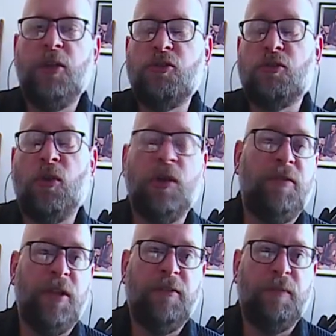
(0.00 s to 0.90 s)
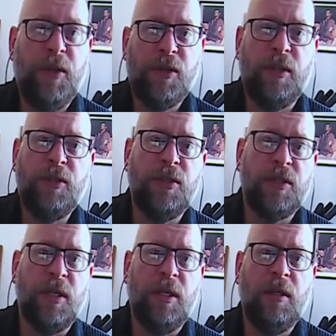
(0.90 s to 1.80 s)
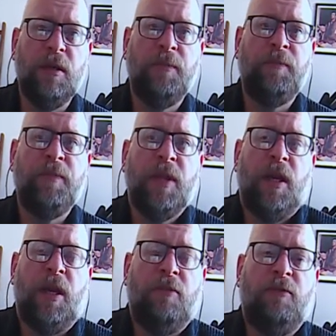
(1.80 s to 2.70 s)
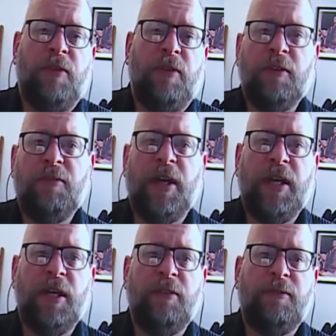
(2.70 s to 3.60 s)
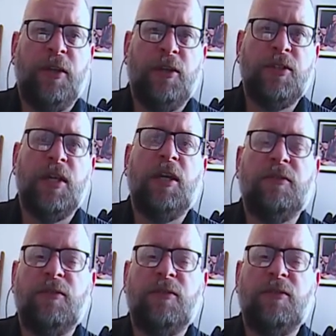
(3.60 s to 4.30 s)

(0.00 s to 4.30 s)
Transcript: control of the information that you see, and verify it for yourself.